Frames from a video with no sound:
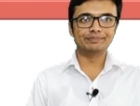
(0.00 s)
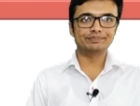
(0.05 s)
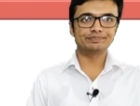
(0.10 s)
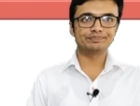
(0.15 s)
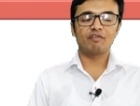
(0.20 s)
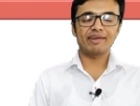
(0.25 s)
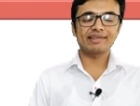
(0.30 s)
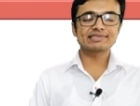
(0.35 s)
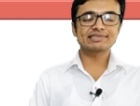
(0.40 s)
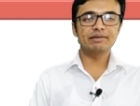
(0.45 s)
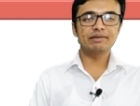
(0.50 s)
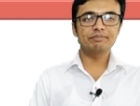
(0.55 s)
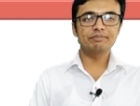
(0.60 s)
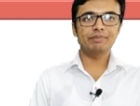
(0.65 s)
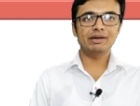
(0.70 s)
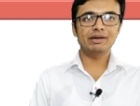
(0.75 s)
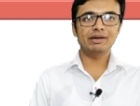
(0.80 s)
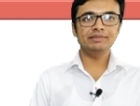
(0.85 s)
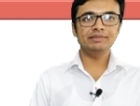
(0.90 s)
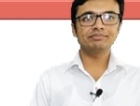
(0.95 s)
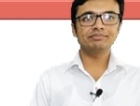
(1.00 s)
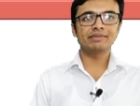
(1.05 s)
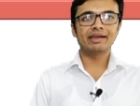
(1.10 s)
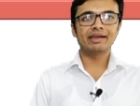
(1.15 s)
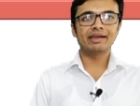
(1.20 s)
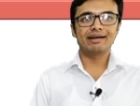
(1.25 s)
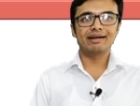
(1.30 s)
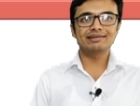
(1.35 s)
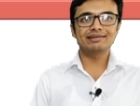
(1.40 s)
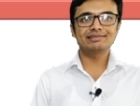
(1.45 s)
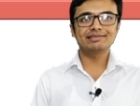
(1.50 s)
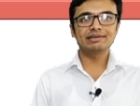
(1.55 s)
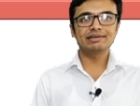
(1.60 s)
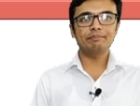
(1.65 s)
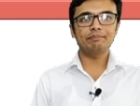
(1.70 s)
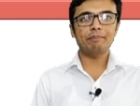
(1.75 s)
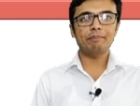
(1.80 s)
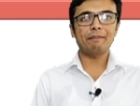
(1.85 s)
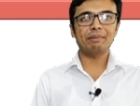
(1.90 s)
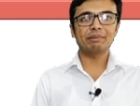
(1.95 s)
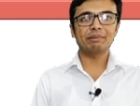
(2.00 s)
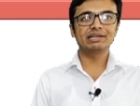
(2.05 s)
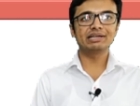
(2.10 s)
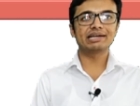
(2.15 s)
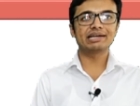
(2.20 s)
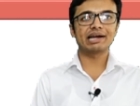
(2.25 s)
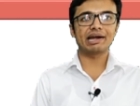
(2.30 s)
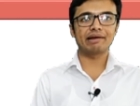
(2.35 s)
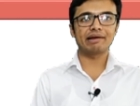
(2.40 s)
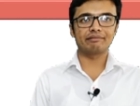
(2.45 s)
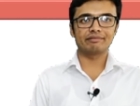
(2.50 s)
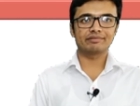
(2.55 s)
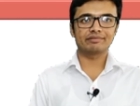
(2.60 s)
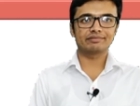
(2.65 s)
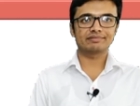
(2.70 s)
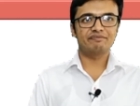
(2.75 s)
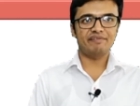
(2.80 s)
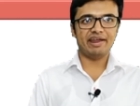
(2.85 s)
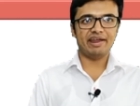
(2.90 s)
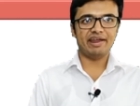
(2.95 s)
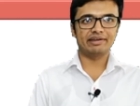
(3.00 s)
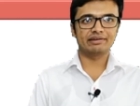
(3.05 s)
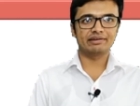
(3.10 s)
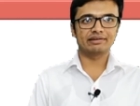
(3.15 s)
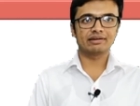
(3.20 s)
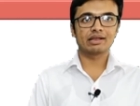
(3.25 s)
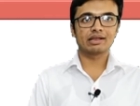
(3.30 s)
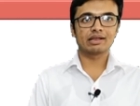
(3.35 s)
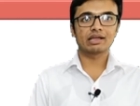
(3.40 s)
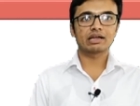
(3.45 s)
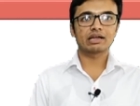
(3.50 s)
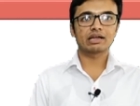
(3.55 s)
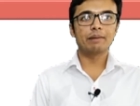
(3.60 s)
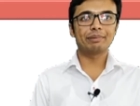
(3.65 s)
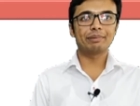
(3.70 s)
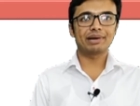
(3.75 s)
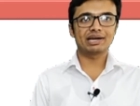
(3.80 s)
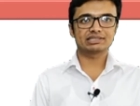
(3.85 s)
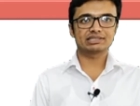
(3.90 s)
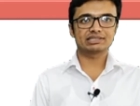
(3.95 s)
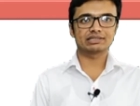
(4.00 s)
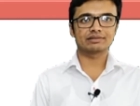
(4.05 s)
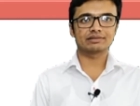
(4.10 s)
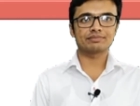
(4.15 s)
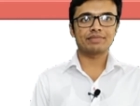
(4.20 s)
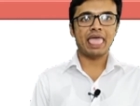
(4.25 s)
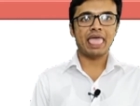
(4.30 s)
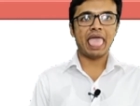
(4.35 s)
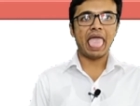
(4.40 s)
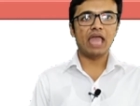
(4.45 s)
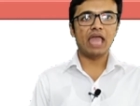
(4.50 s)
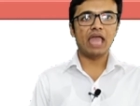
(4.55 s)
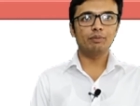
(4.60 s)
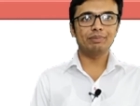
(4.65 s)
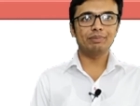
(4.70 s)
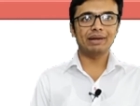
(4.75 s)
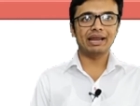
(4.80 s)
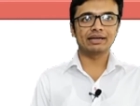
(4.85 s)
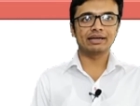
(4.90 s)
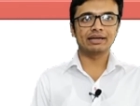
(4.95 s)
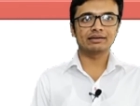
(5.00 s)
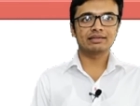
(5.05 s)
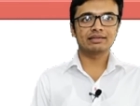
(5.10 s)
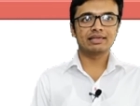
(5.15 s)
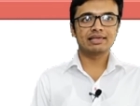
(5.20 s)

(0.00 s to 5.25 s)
For example, it is in a paper mill drive, fan, compressor, aeroplane,